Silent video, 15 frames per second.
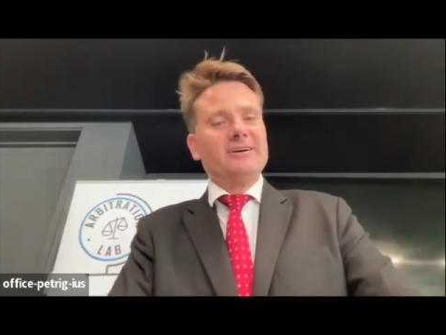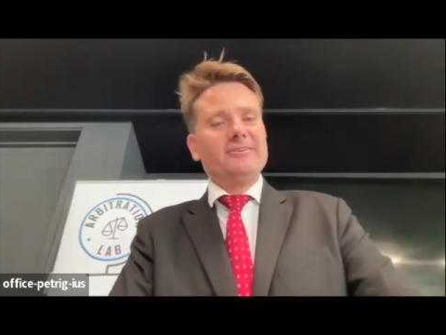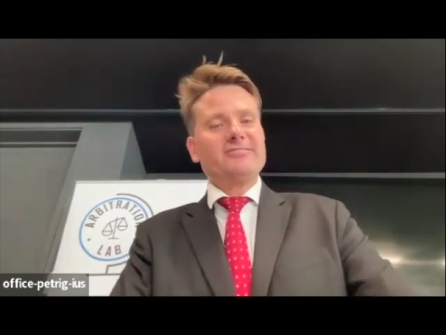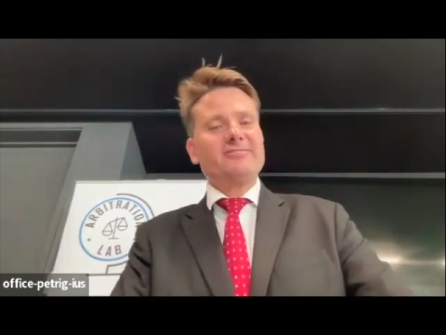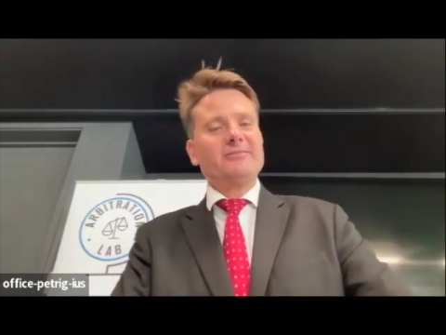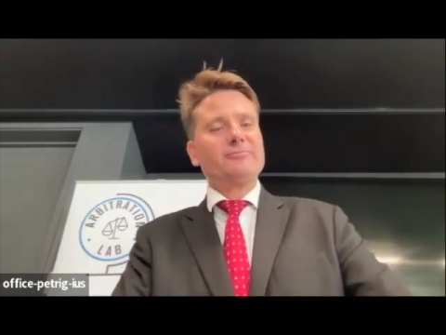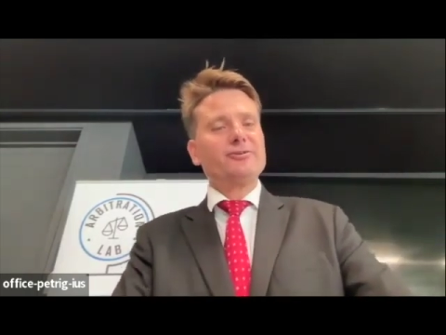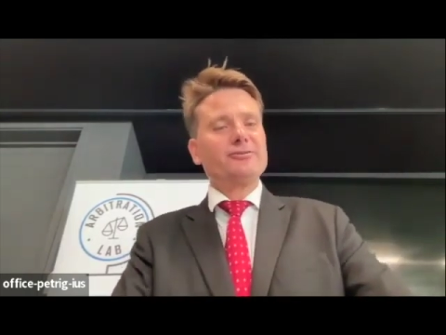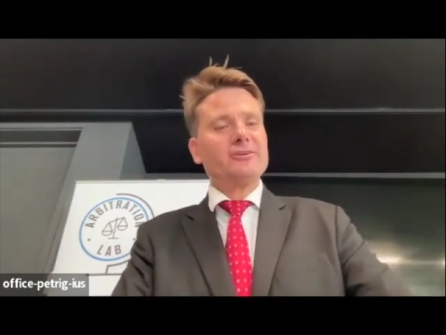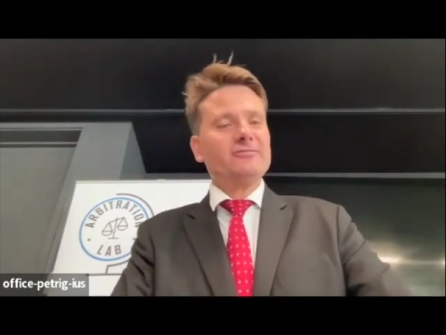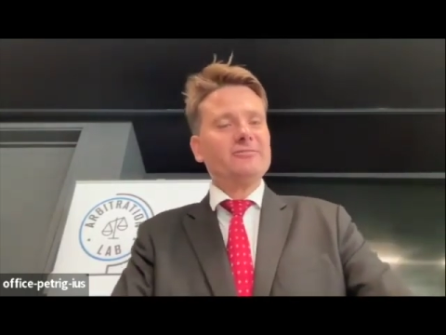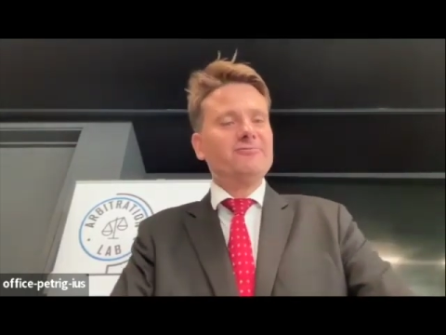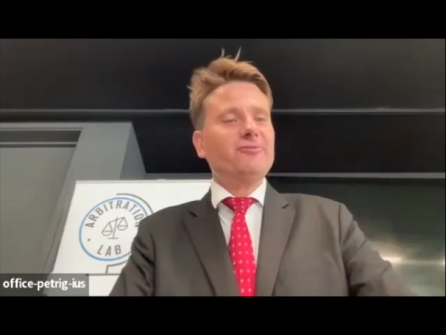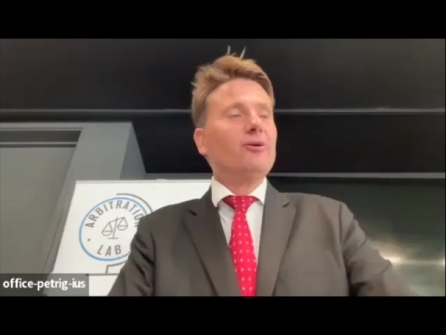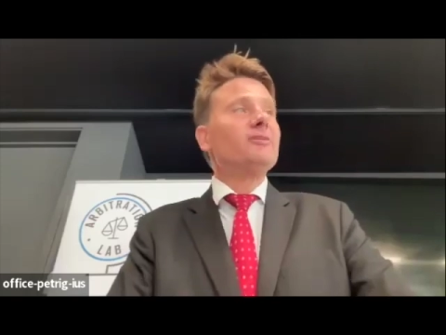tribunal
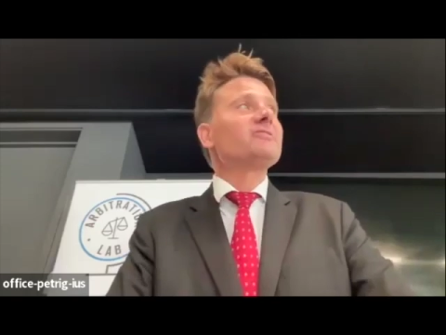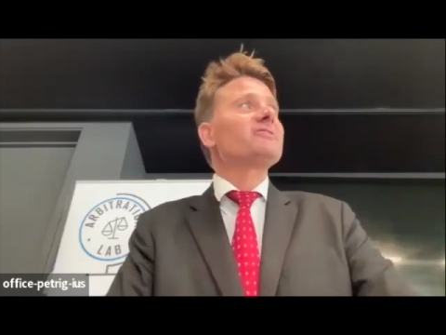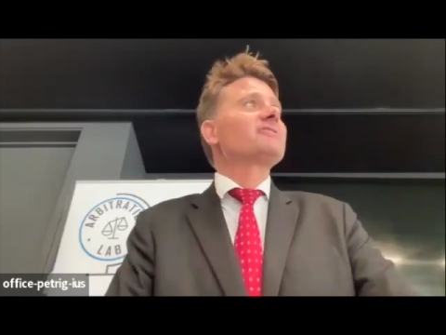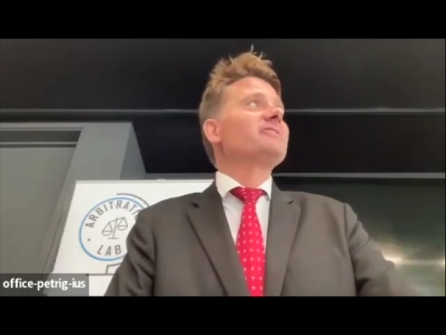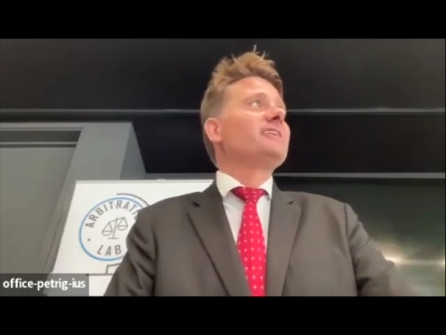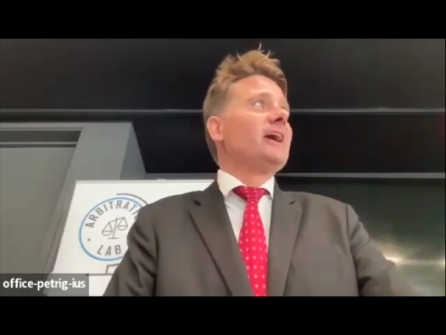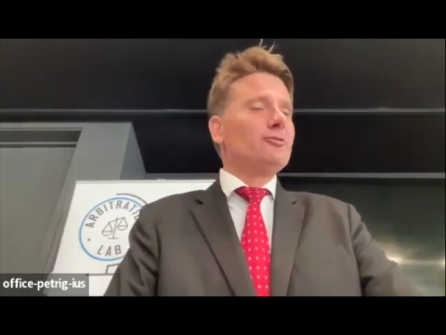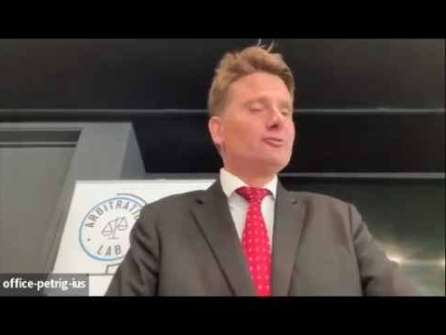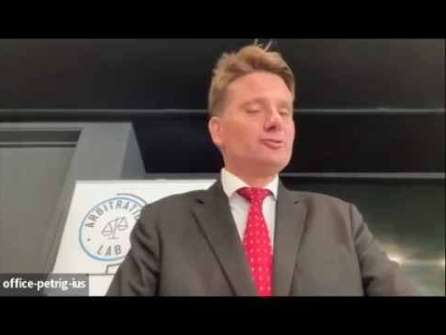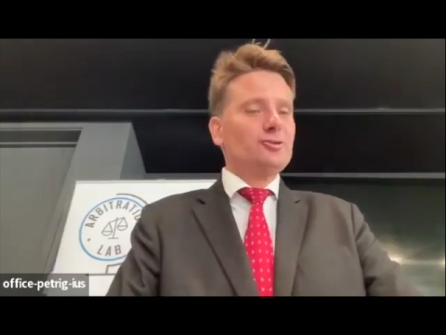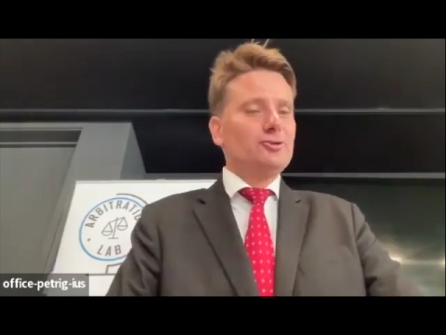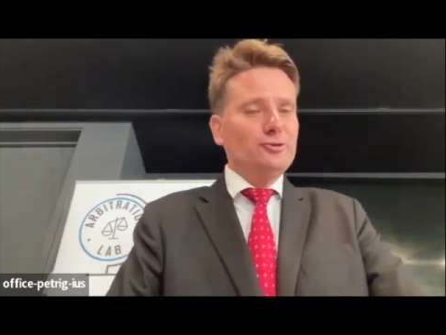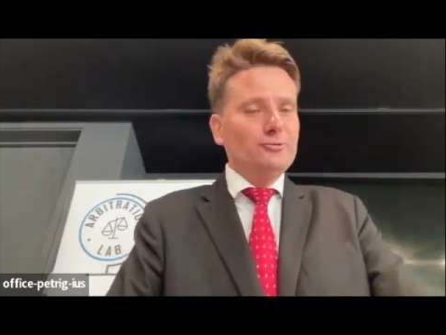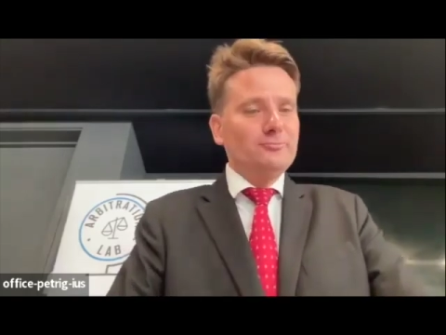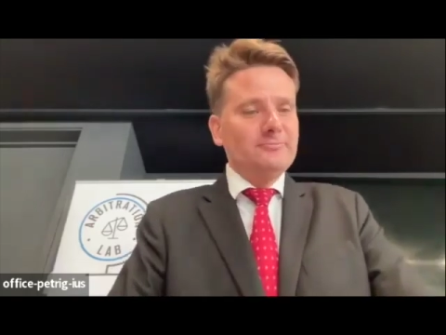falls down too.